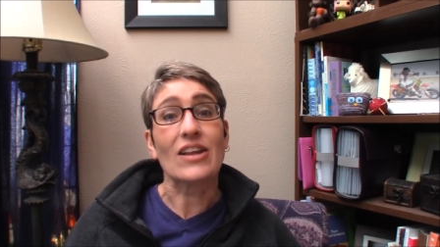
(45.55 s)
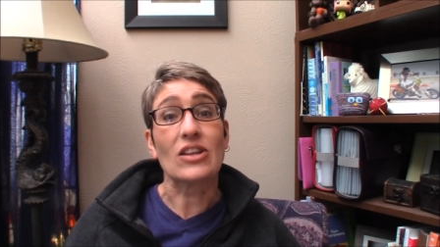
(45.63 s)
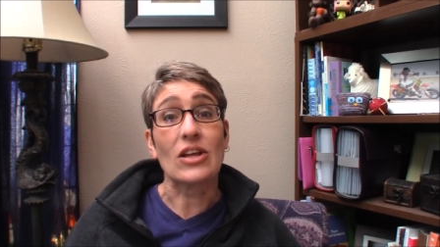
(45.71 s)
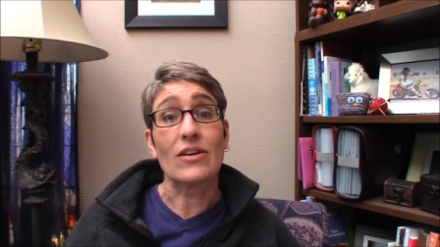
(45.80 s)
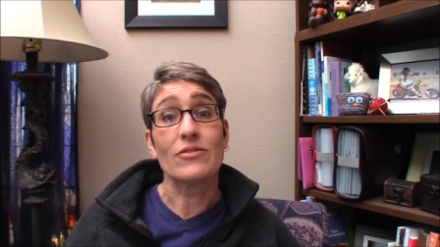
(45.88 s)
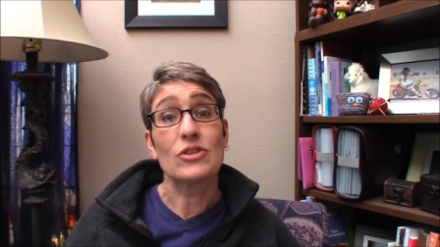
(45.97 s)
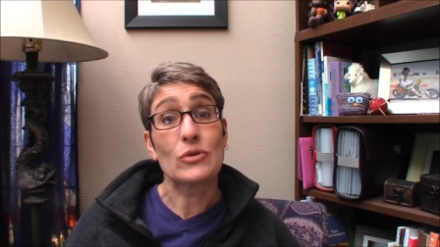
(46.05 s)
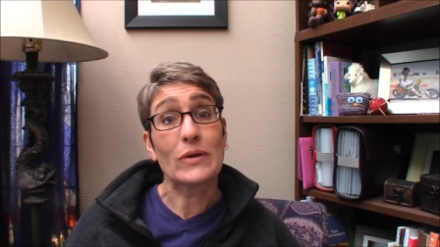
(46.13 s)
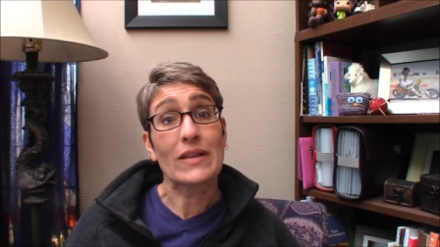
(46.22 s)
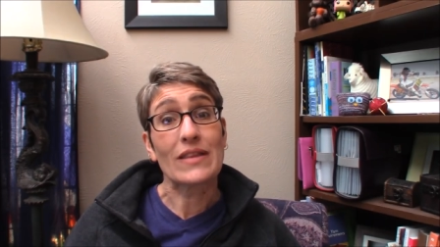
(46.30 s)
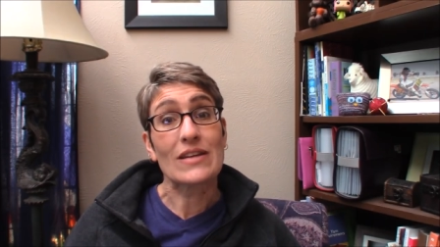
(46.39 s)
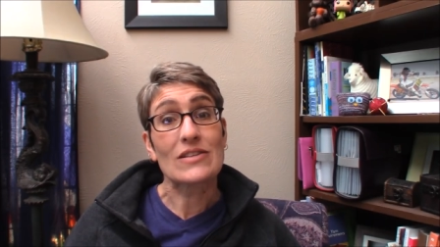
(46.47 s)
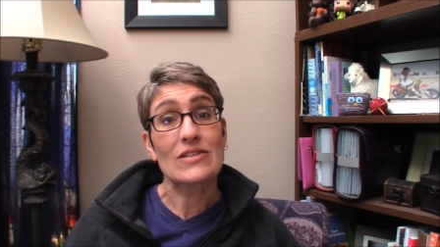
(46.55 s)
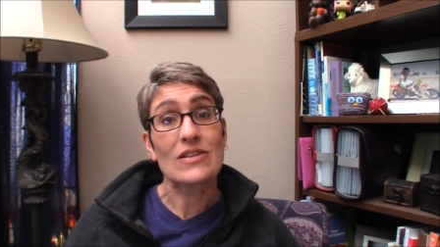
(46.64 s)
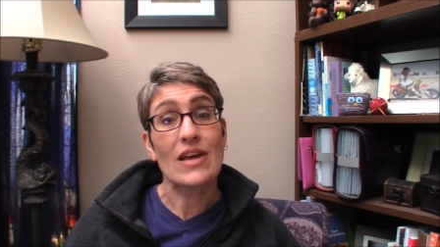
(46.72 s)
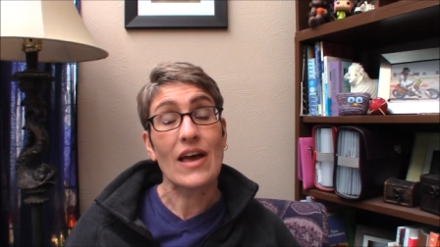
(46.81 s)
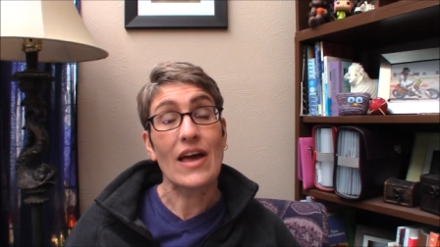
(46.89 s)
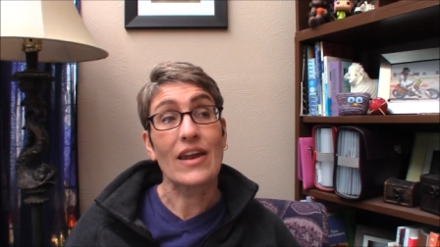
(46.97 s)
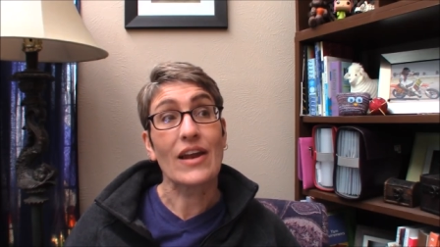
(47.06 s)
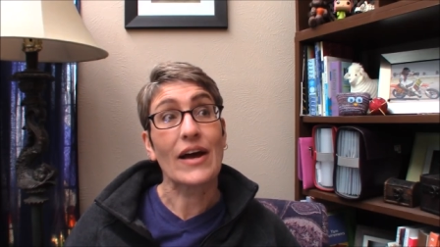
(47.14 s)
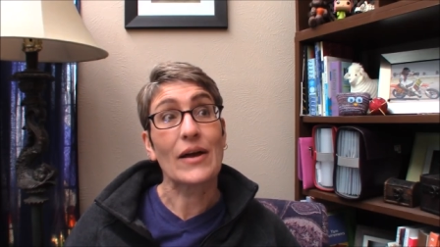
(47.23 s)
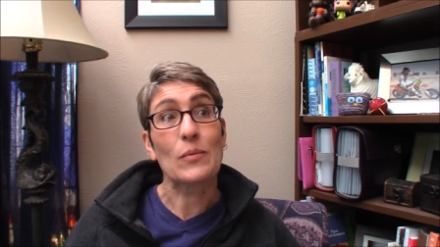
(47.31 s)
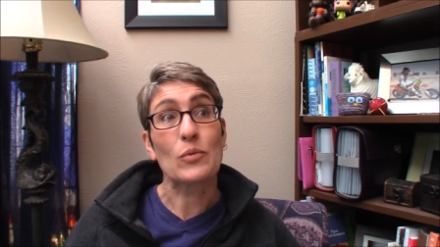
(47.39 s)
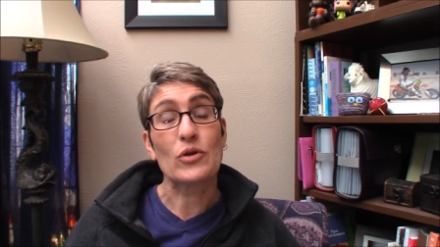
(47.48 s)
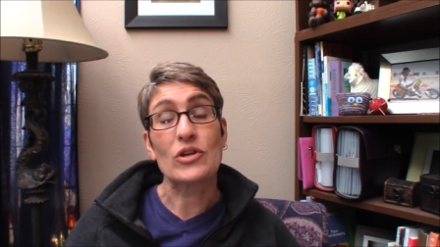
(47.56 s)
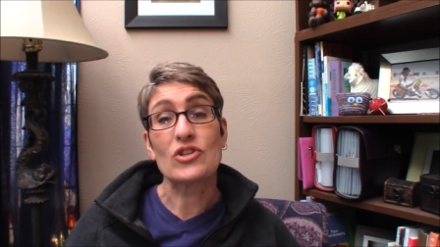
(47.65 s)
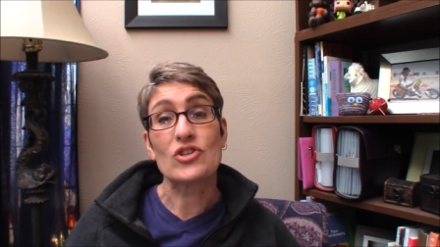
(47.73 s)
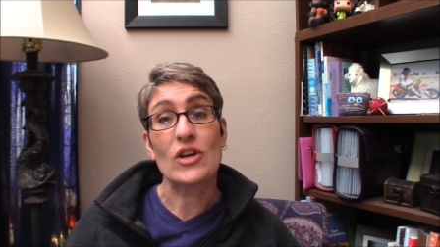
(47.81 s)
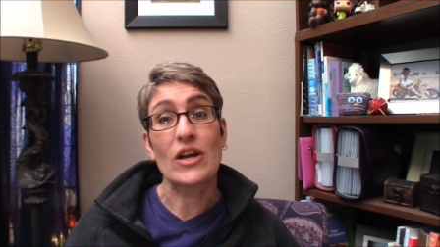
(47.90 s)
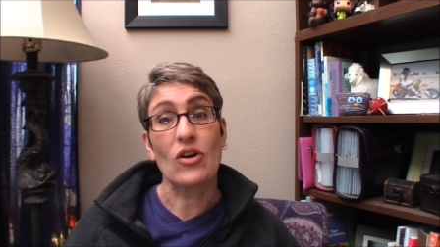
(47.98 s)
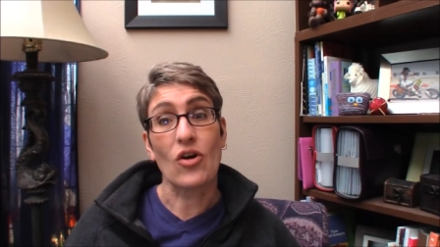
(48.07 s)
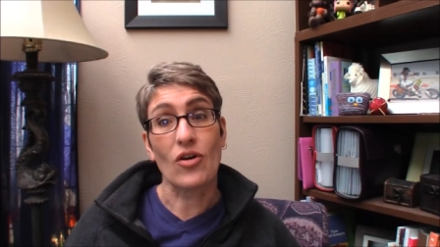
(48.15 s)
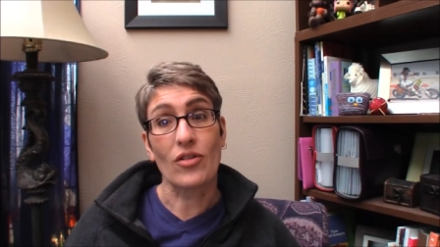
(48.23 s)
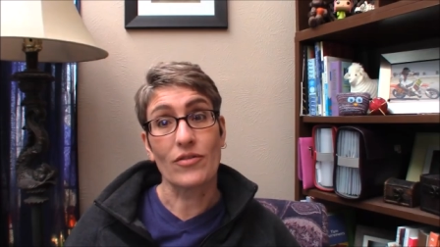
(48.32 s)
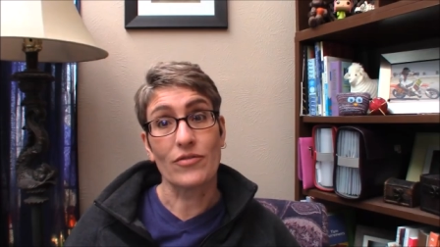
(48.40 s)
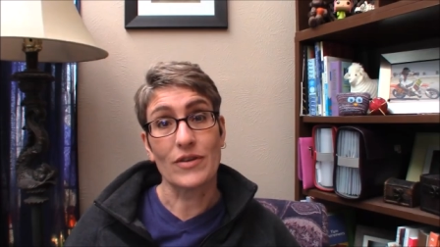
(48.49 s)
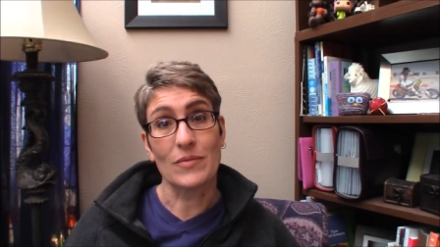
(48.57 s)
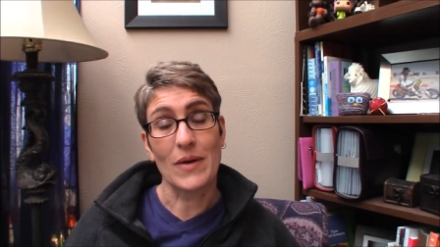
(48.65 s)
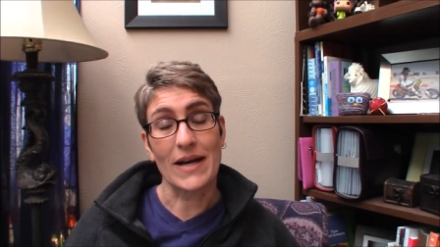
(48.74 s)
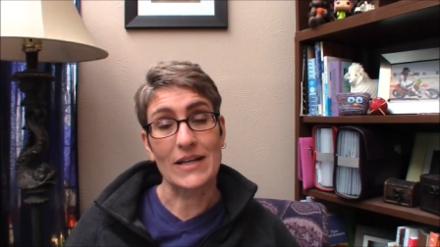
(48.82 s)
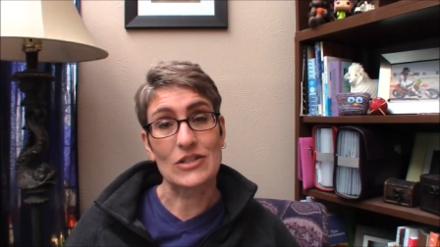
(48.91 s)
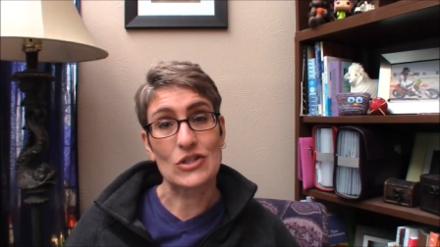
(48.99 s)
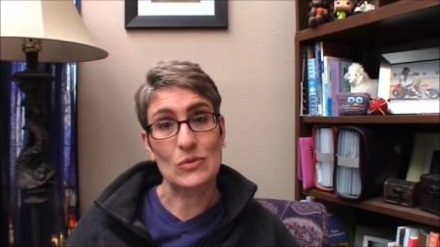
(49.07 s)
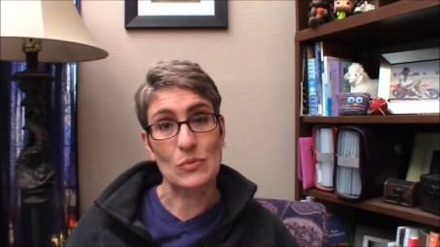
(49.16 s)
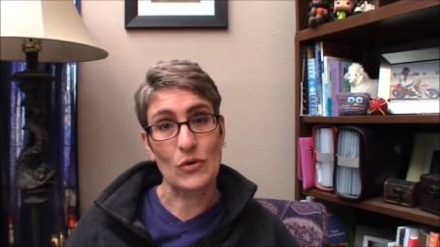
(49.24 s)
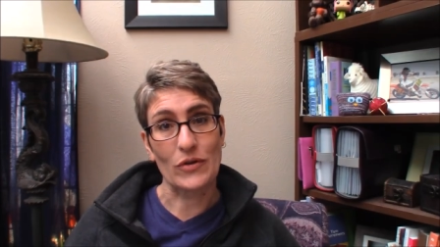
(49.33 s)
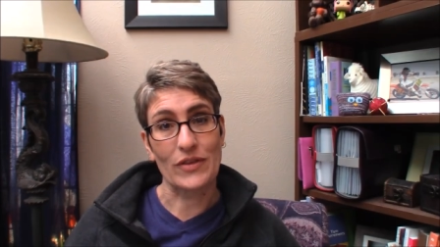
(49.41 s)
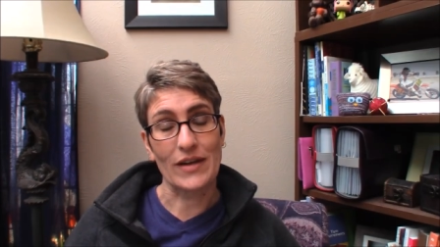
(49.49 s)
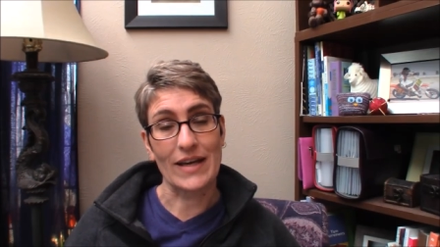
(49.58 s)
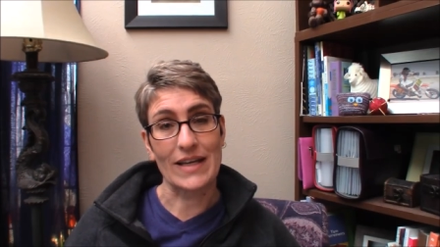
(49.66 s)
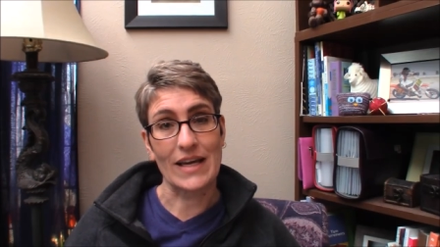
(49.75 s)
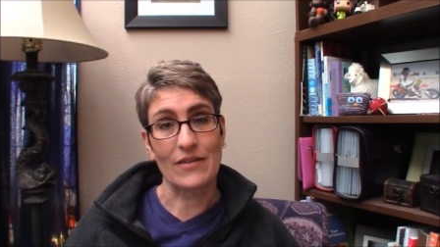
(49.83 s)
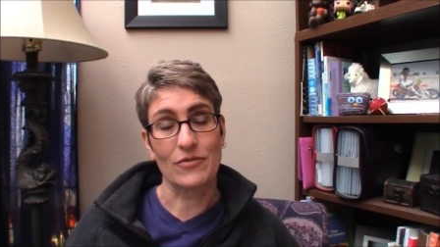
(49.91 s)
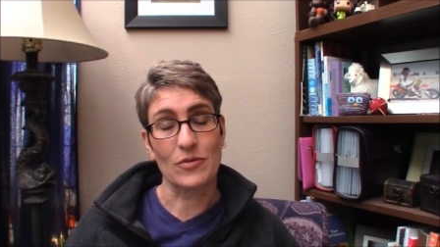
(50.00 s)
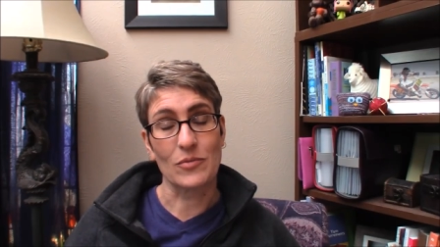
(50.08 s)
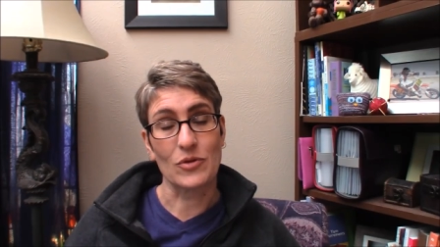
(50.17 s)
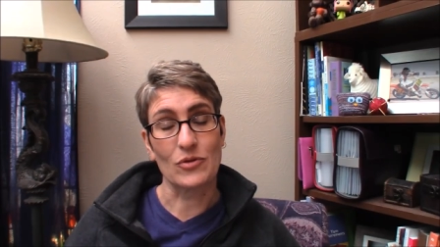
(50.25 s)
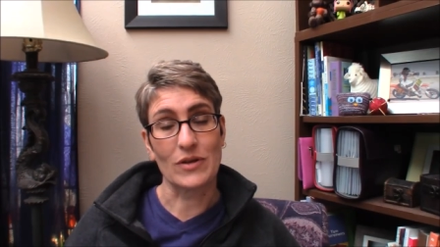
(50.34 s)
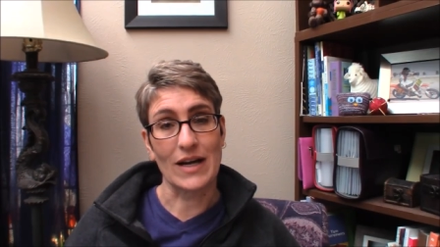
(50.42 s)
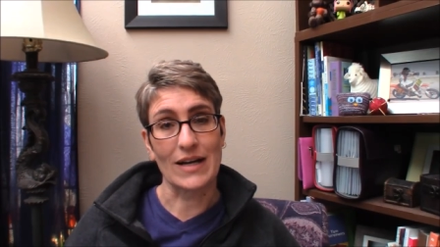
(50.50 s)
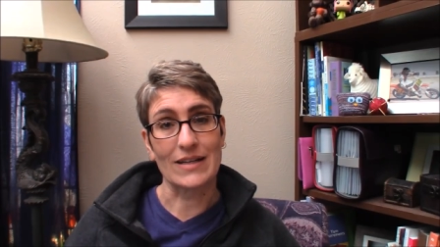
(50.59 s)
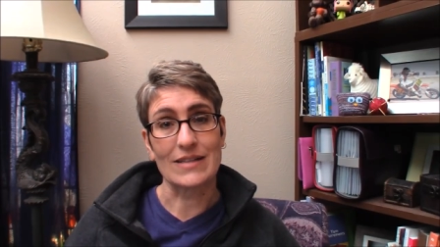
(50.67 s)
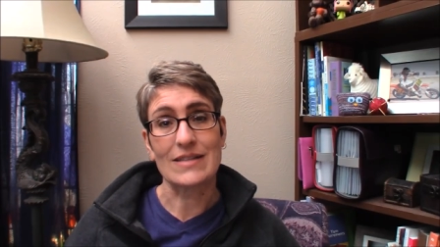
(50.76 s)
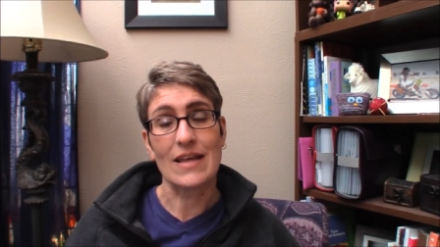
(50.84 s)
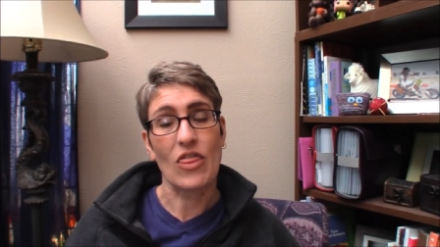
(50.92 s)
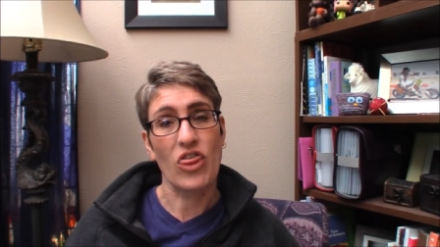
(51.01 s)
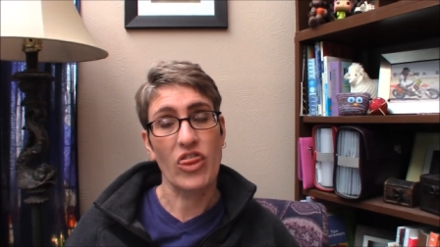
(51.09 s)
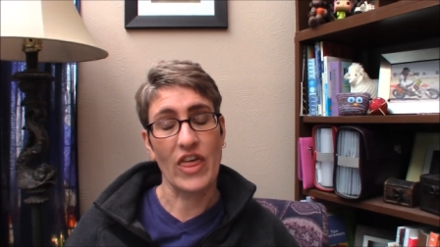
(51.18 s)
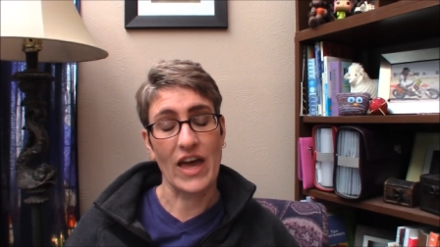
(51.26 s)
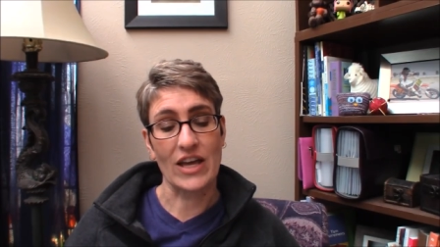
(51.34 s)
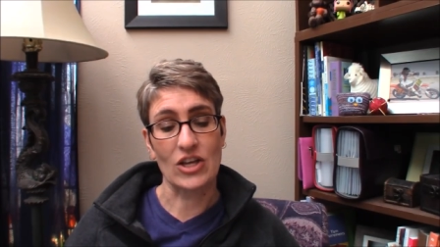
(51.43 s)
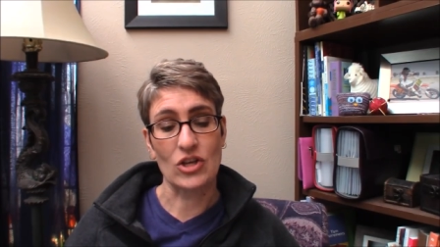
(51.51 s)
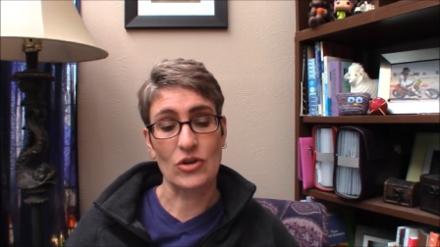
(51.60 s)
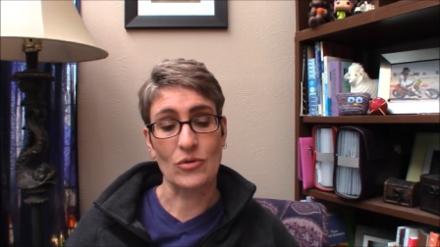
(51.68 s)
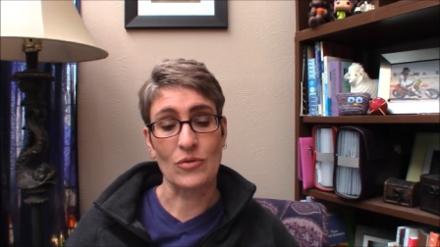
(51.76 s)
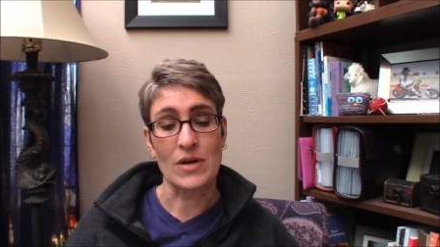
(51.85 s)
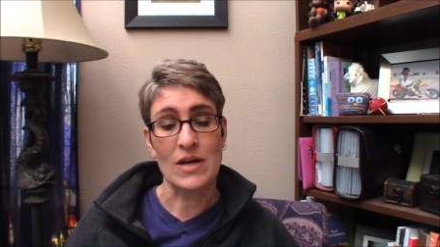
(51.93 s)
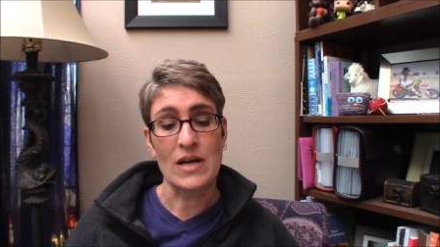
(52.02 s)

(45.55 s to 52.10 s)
love doing this and I appreciate all the feedback and support that I get from you guys. Thank you.